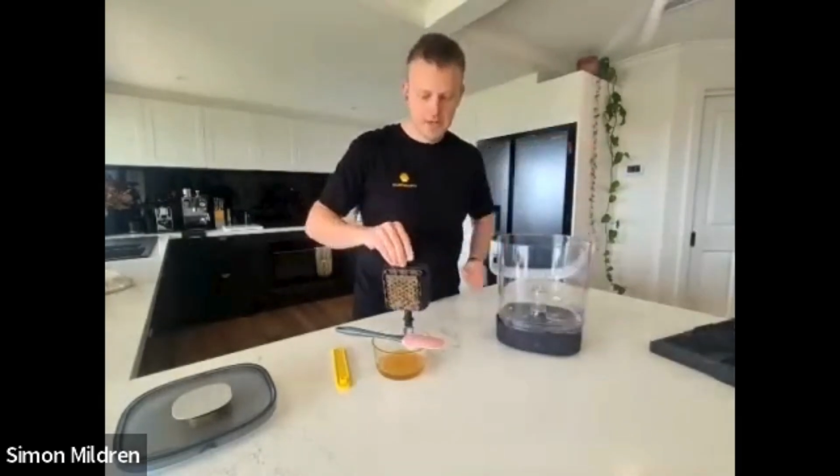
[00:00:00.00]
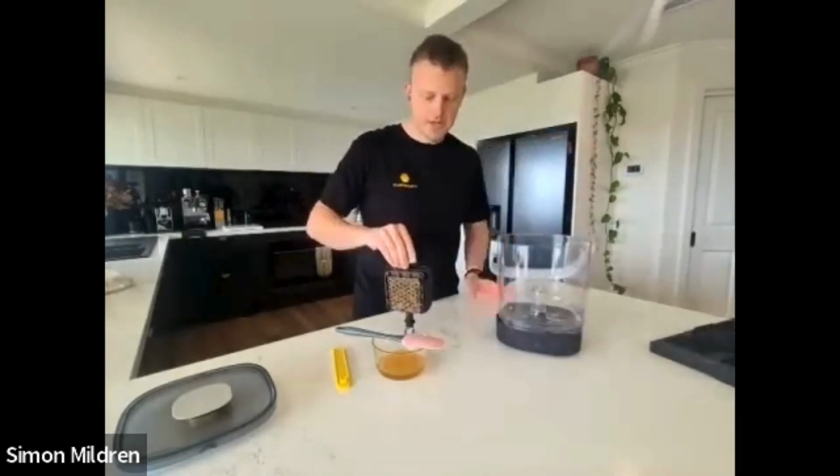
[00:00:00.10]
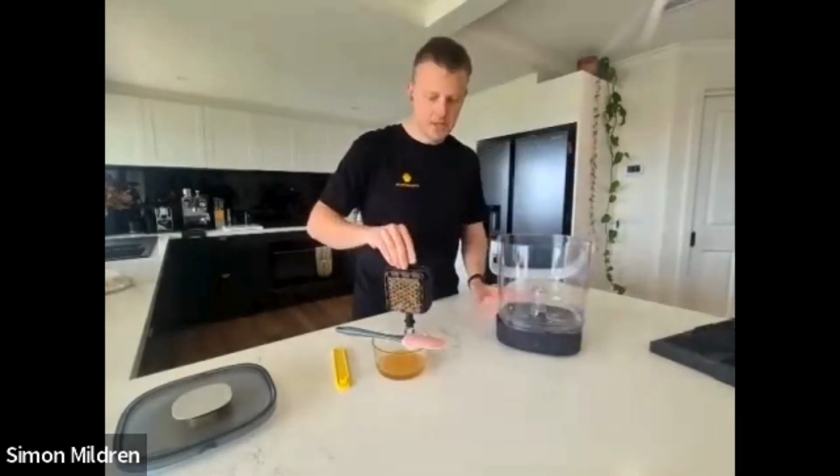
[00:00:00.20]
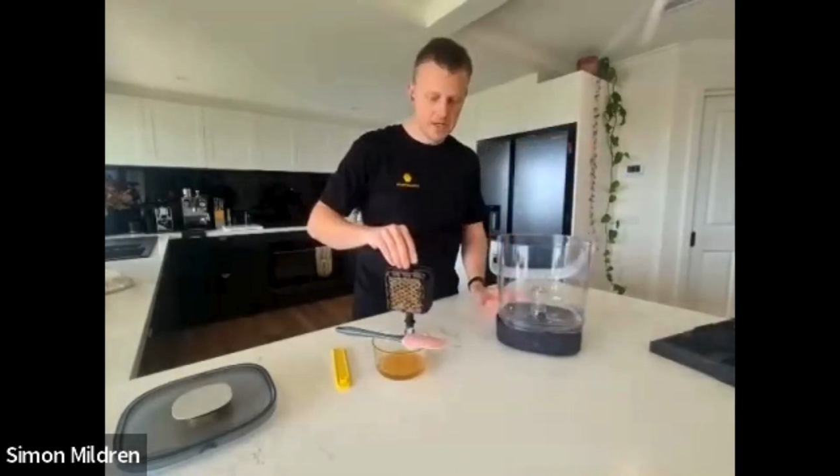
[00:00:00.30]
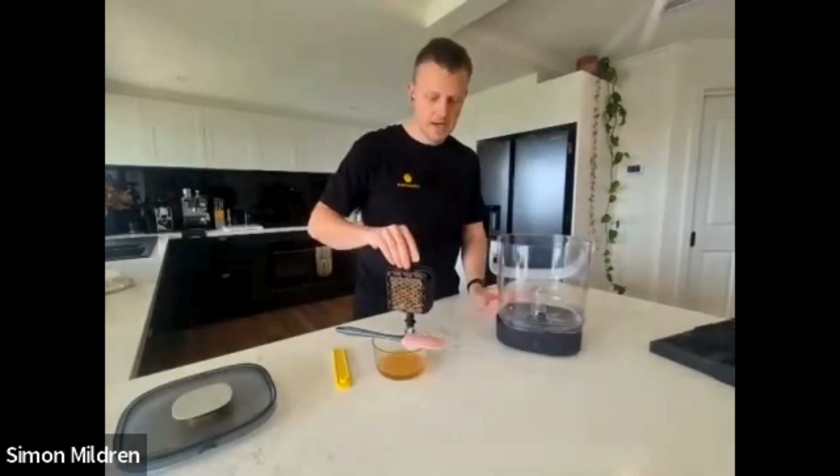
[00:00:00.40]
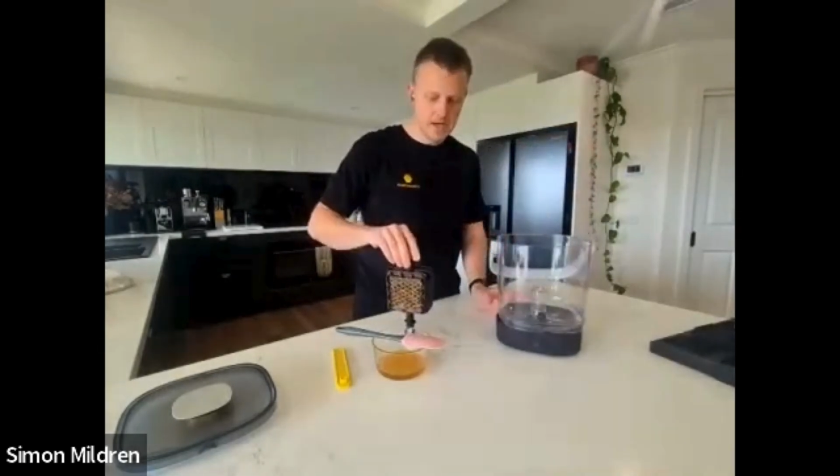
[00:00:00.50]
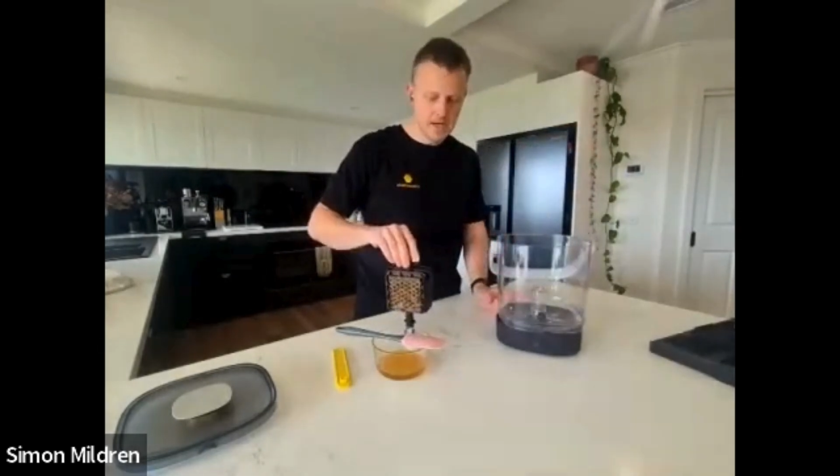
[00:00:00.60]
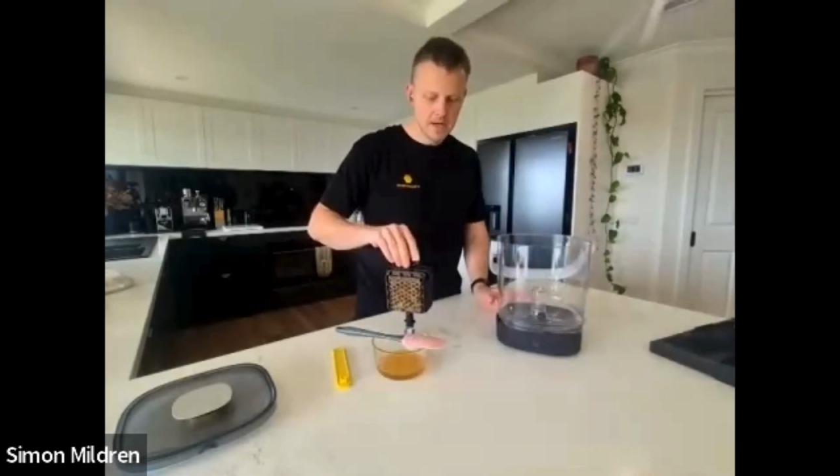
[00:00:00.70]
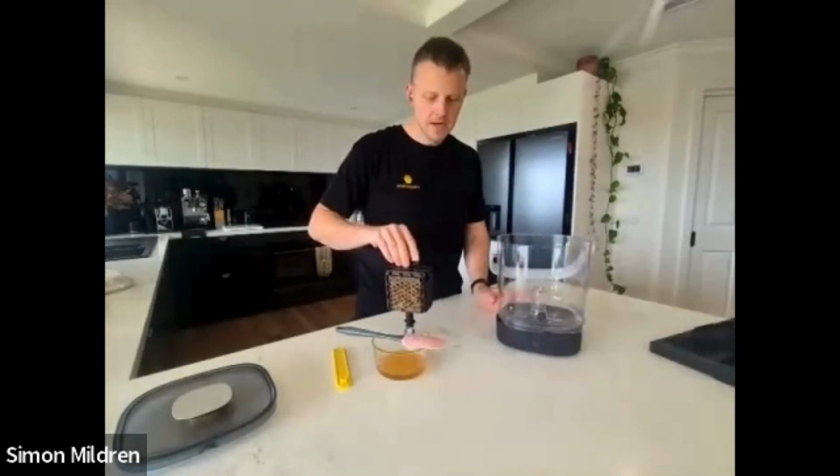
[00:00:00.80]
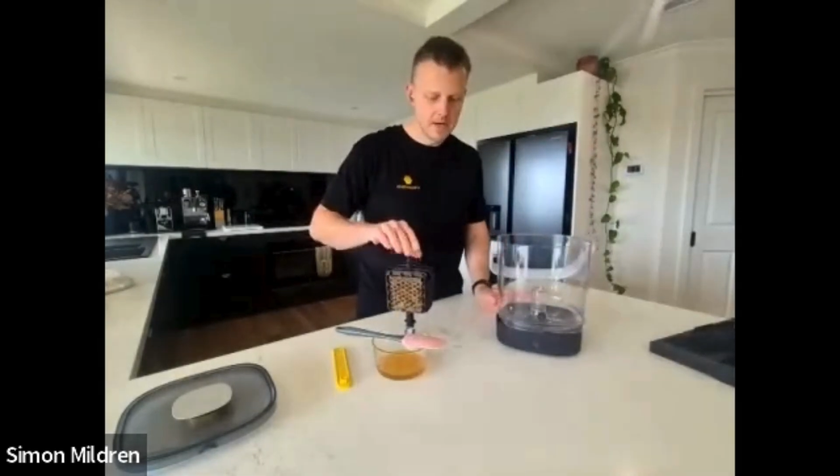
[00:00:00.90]
Doesn't
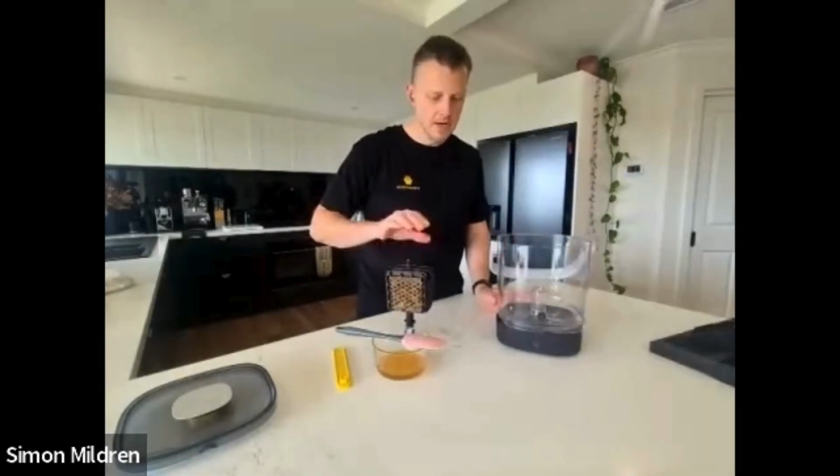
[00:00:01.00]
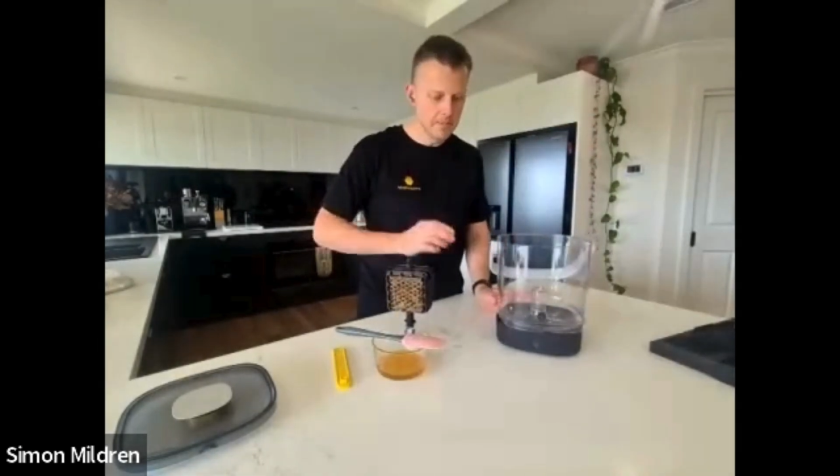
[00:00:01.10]
need